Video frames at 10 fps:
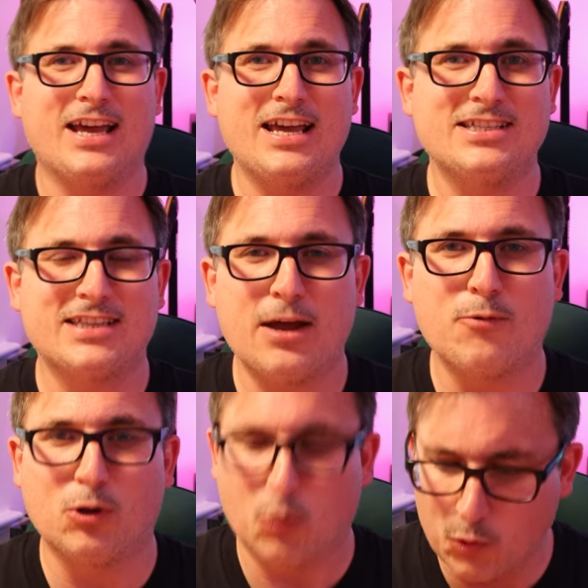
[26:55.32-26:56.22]
is they
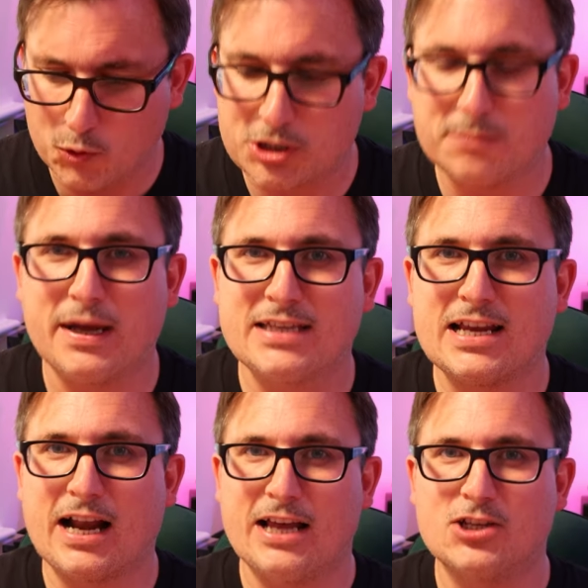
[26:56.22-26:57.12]
will
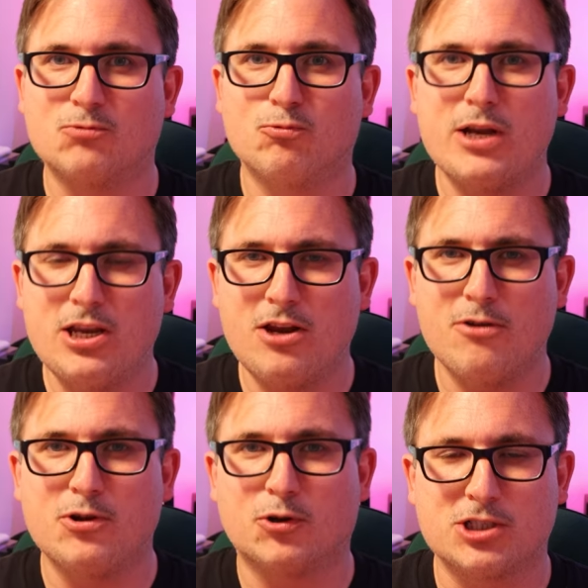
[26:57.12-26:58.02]
automatically
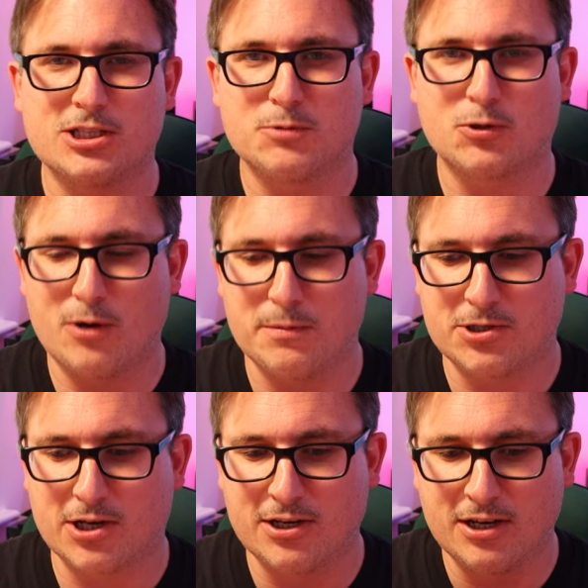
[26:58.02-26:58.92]
renew your
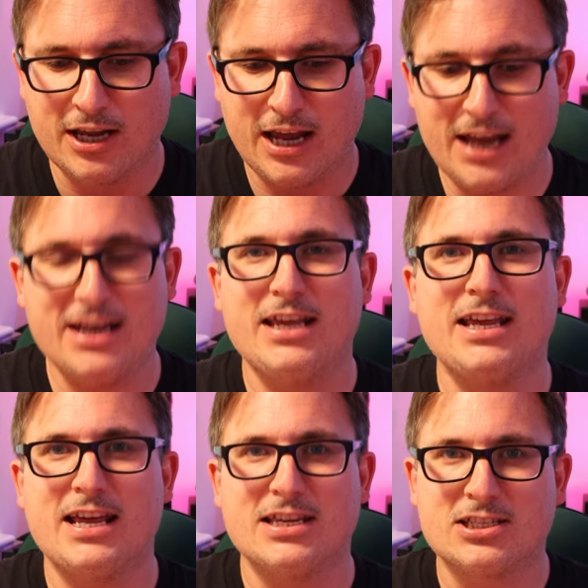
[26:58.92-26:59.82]
subscription in a
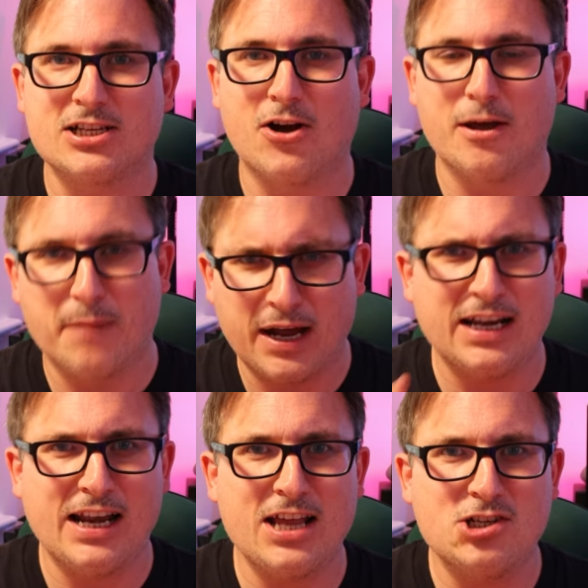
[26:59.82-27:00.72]
year's time,
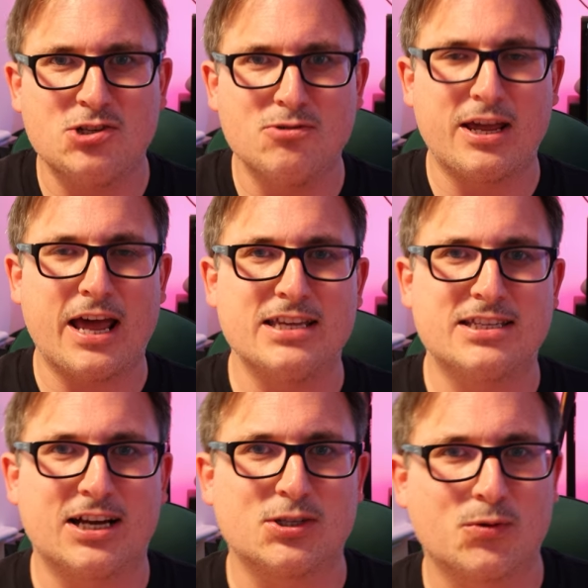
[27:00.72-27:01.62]
unless you get in
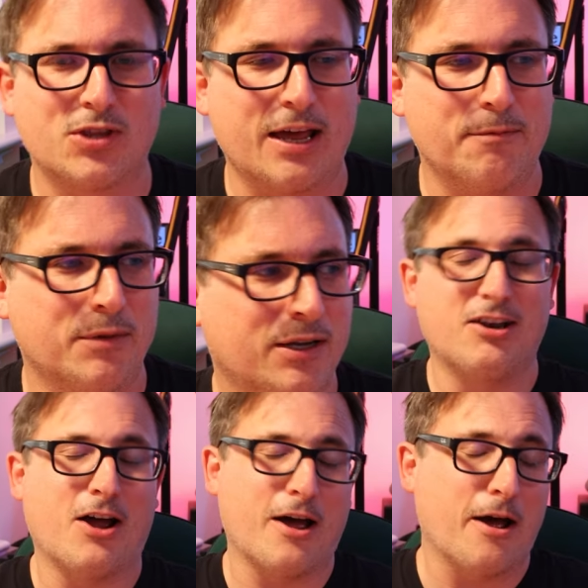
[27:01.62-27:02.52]
touch with them.
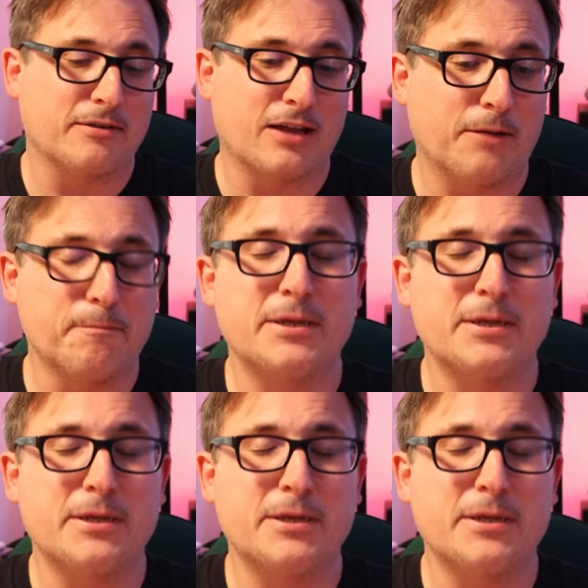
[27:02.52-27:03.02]
Like, I'm